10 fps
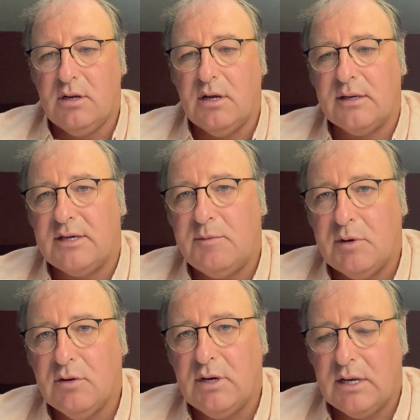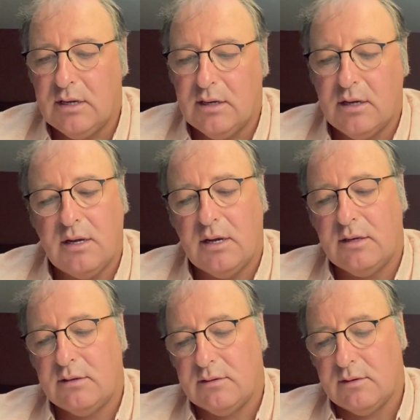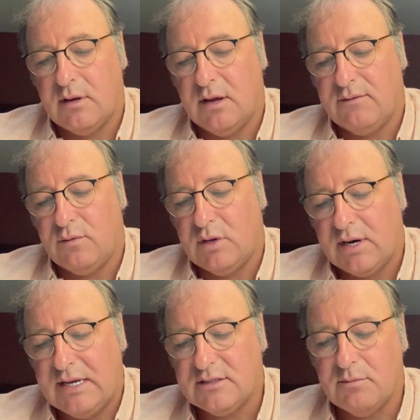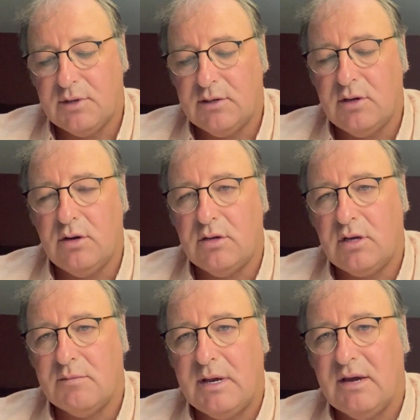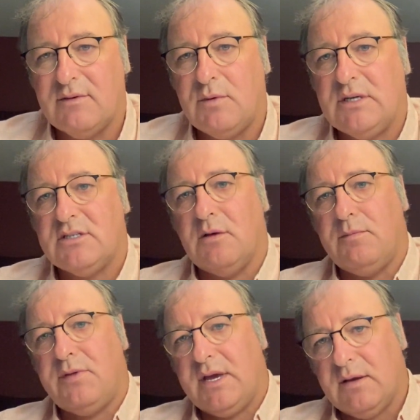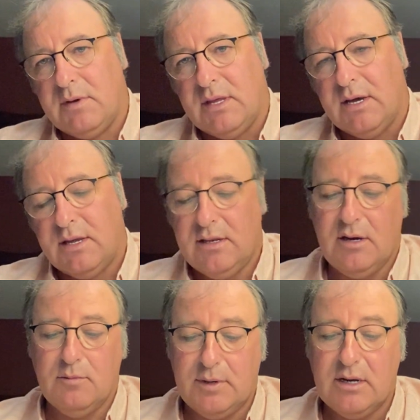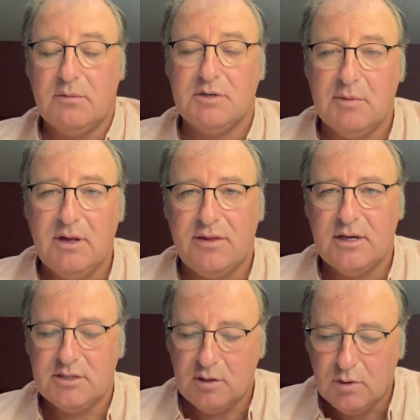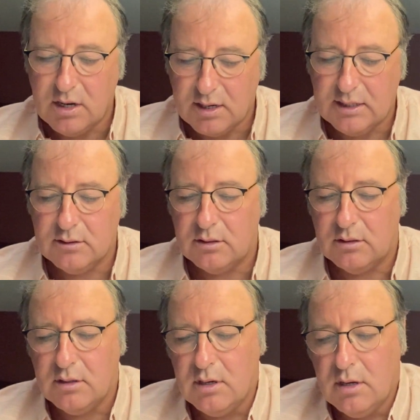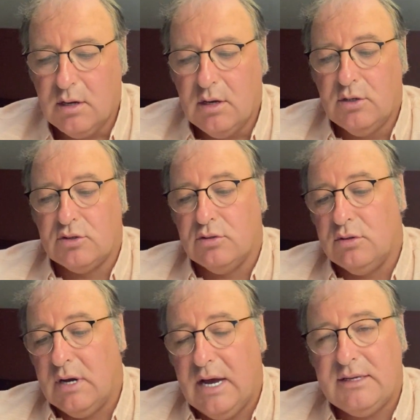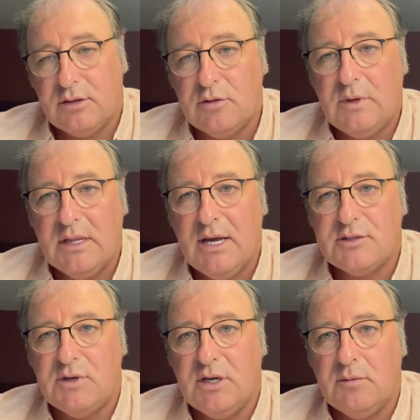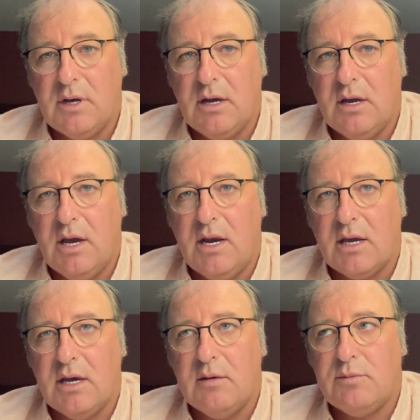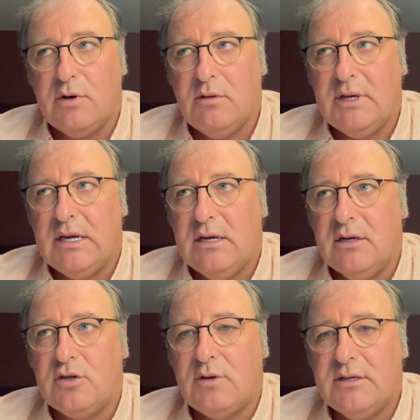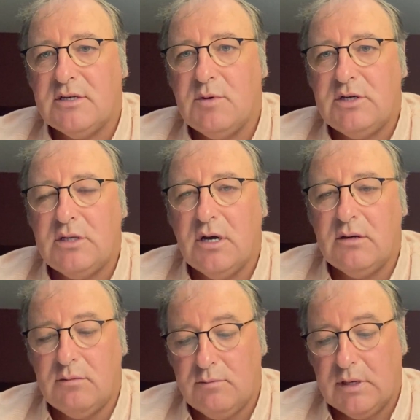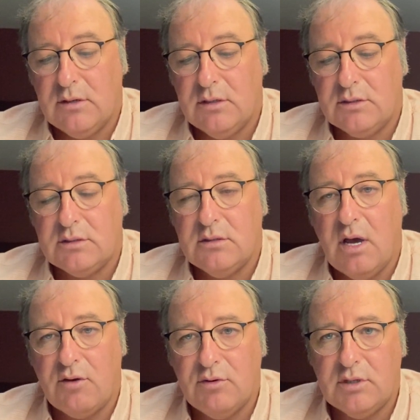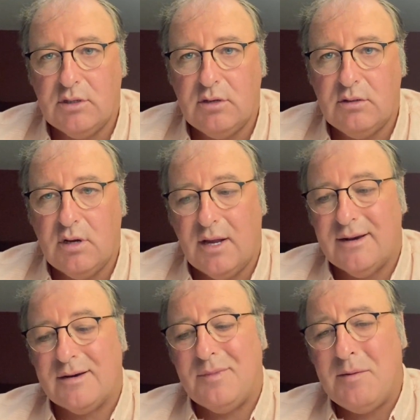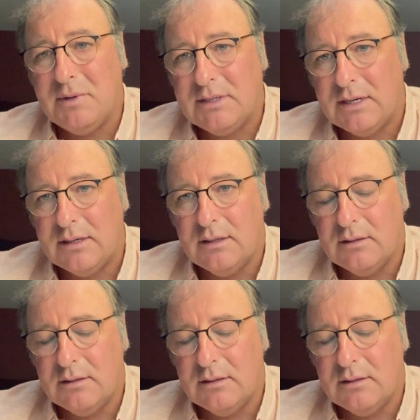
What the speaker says: and keep a note of it. And if when you write something down, you might have a wee sub thing about that, and that will bring up some other things that you want to write down. So I had a good week last week, and I get probably twice as much done because I wrote it down and I remembered it,